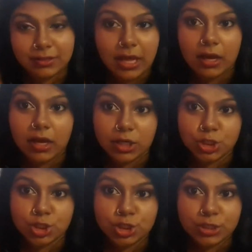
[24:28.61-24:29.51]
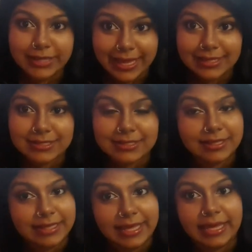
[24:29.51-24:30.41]
the Akash text
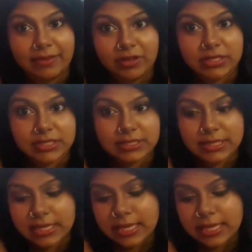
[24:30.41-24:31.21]
that they gave us.